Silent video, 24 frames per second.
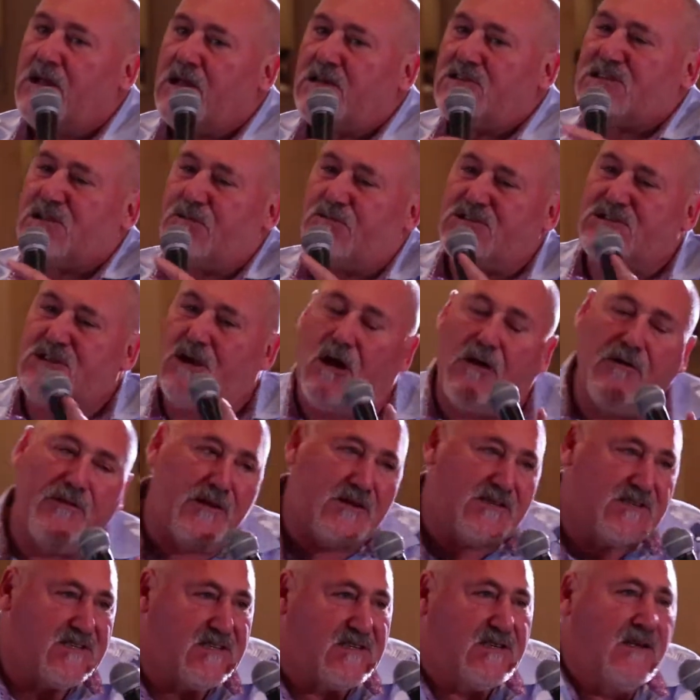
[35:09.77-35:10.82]
Because there was all
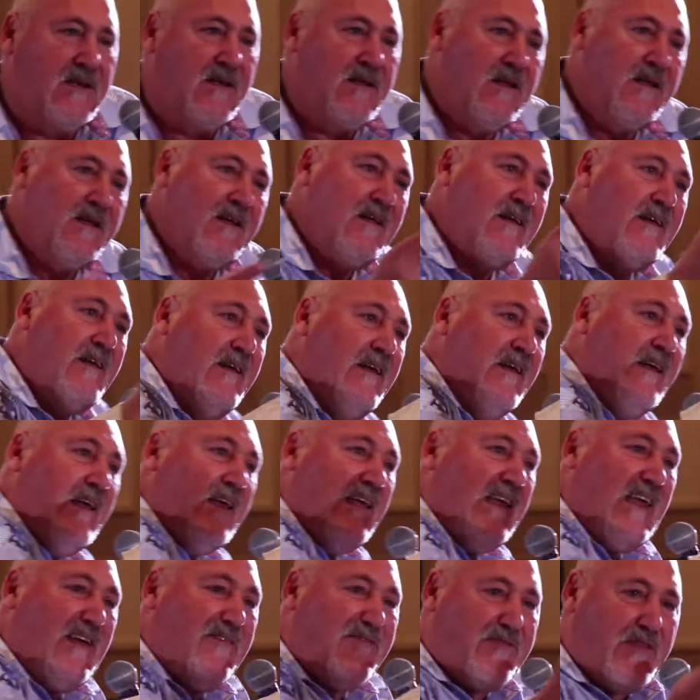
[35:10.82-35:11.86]
this
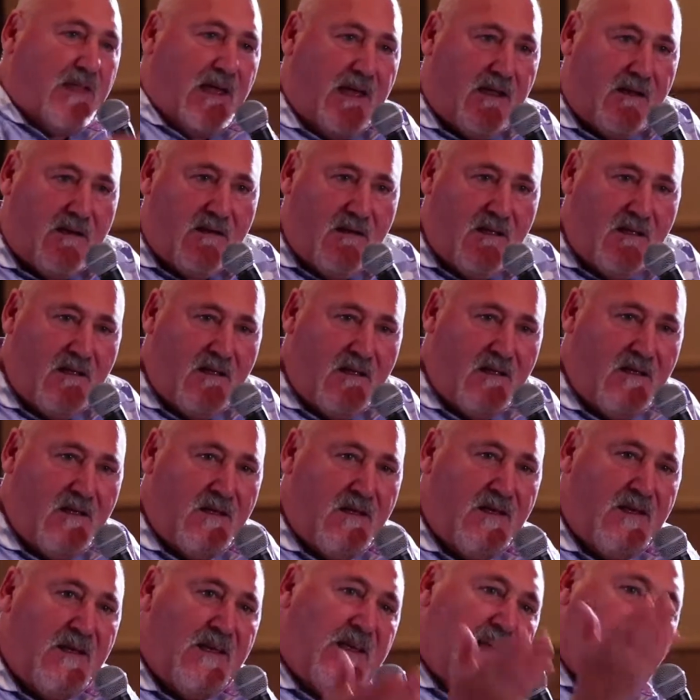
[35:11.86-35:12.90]
if then.
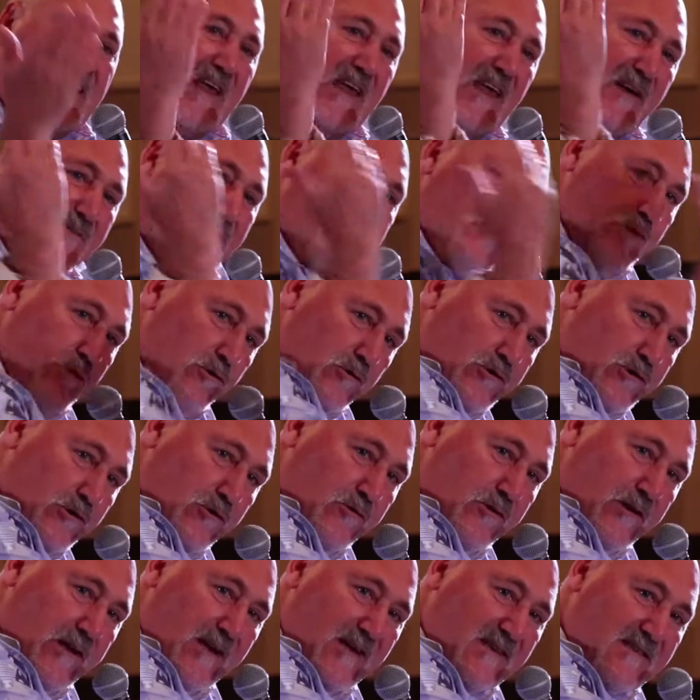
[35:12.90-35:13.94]
If you
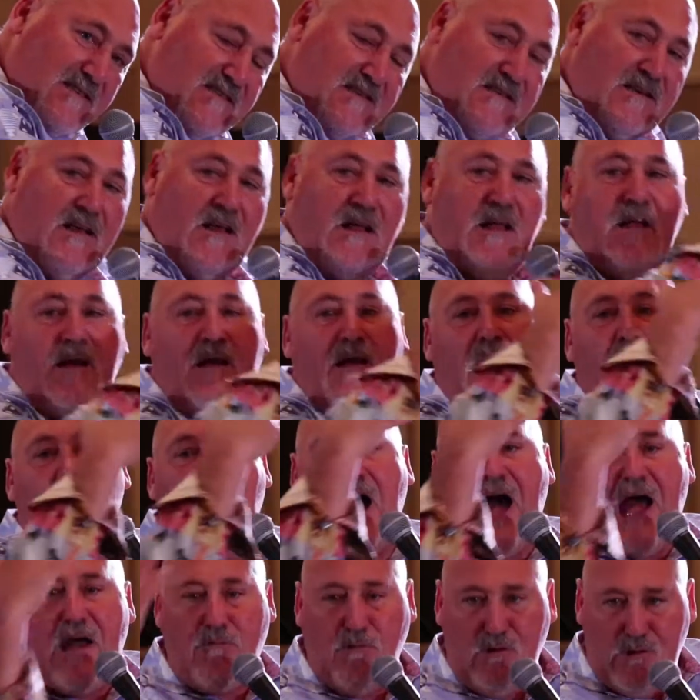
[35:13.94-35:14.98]
do this,
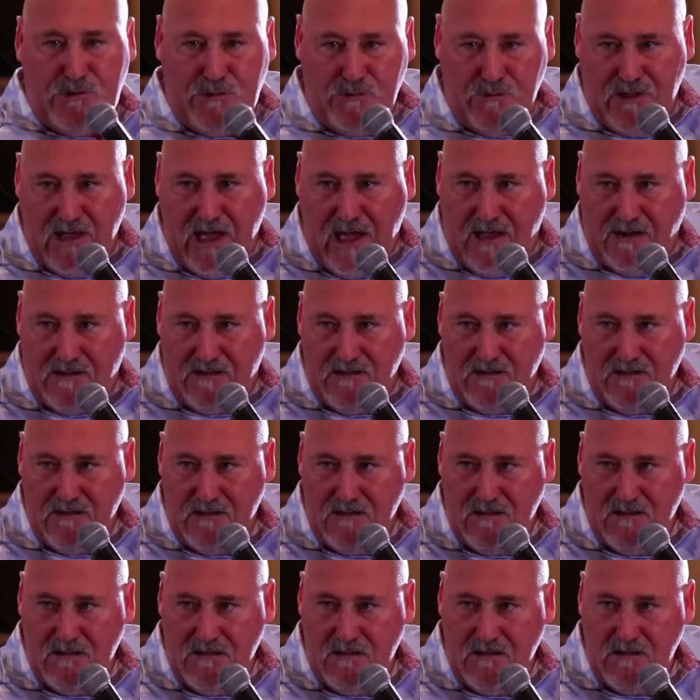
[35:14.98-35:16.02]
I will do that.
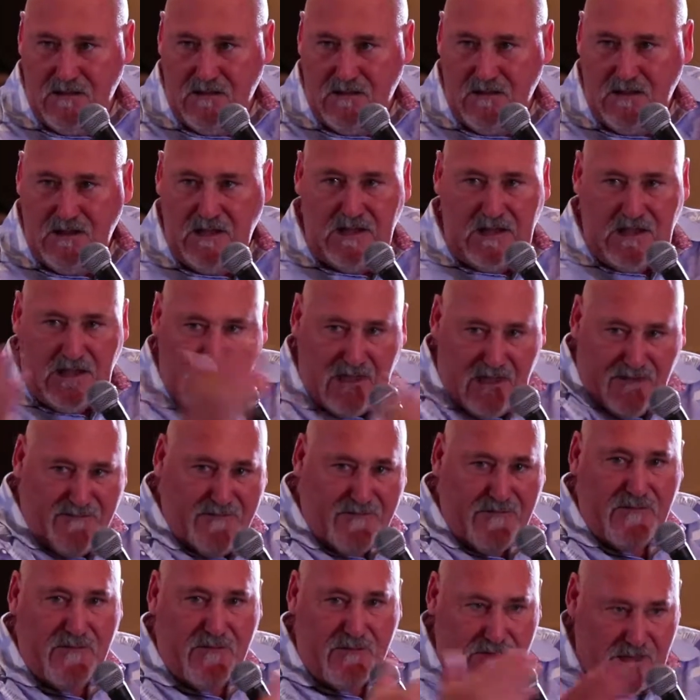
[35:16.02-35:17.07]

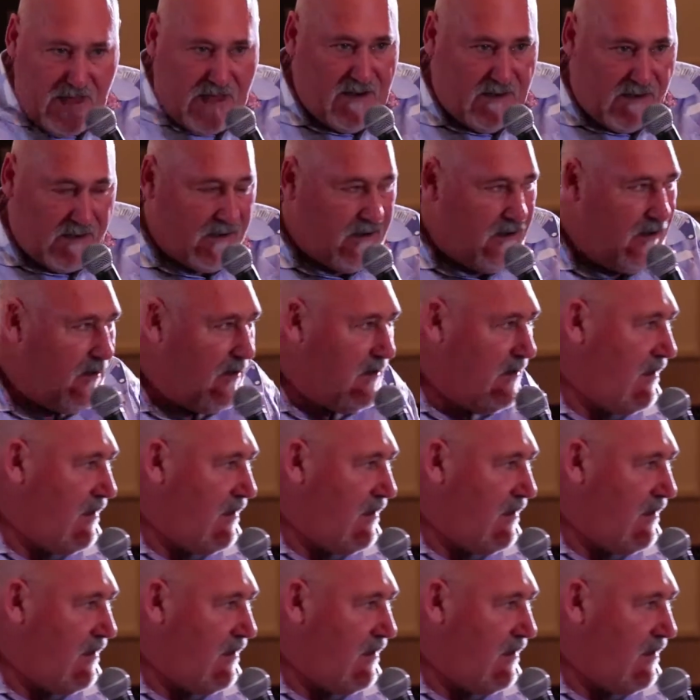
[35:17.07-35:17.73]
If then.